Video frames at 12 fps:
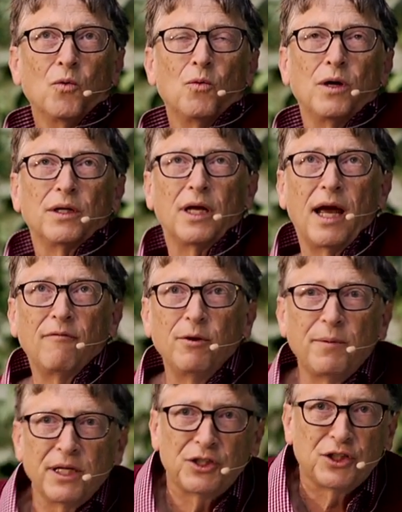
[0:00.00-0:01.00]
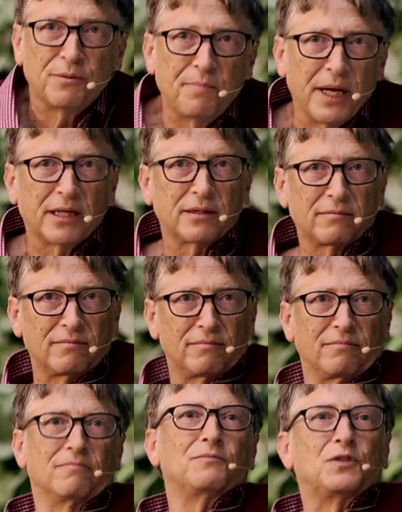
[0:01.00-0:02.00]
Well, everybody should pick
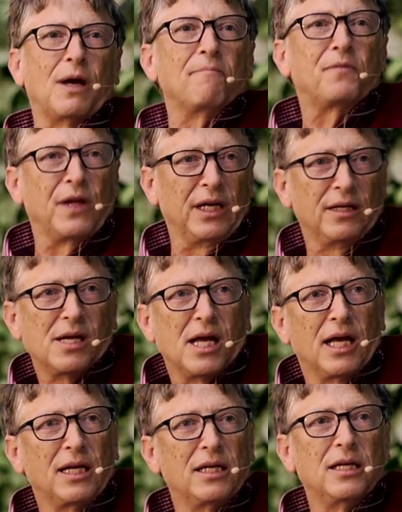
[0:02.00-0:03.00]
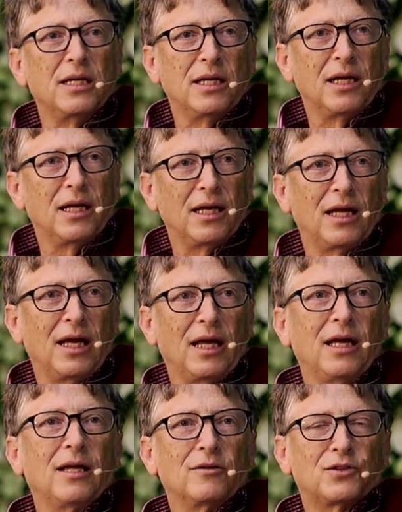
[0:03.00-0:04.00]
something, and
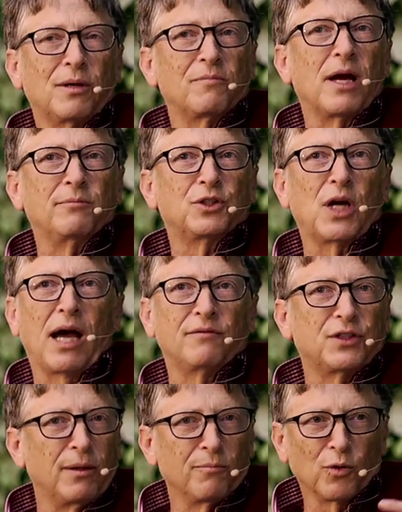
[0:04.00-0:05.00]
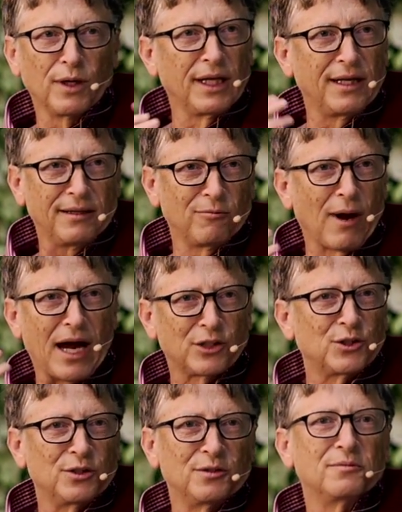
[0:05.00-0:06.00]
sometimes you'll have some really
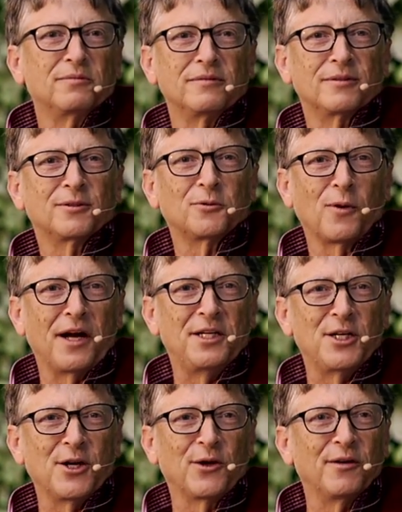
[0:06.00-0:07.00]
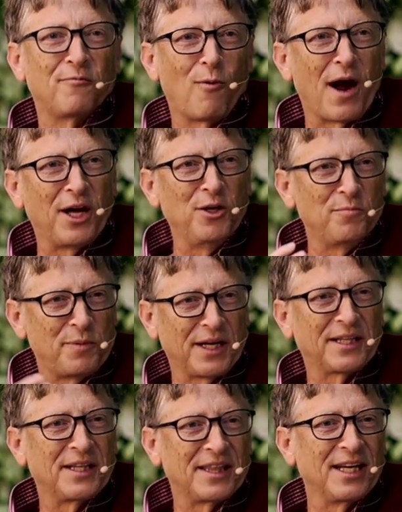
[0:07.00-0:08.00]
rational criteria of why you
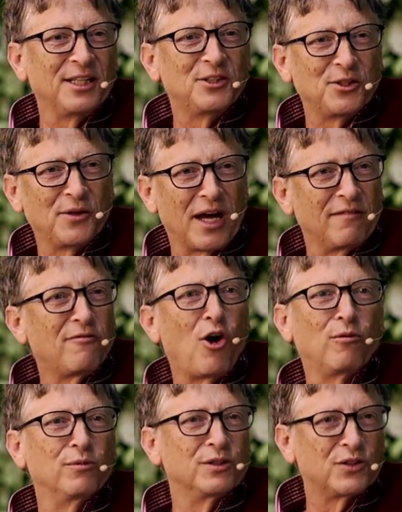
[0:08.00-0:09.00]
pick the things you get involved with.